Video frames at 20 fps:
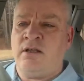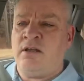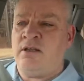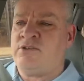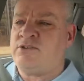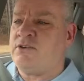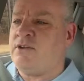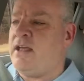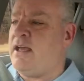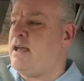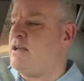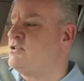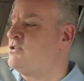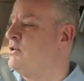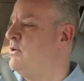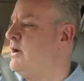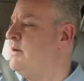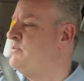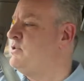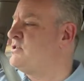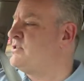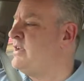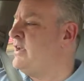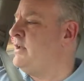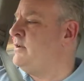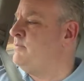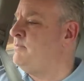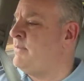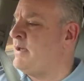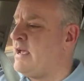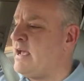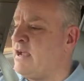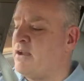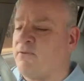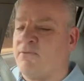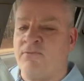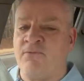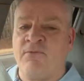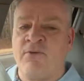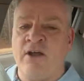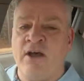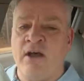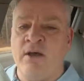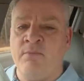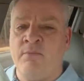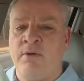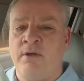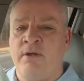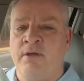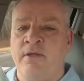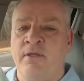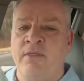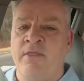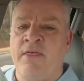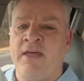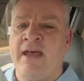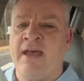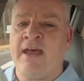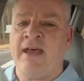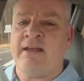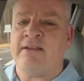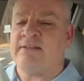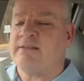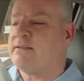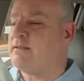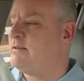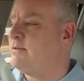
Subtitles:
So yeah, so I'm just heading back from that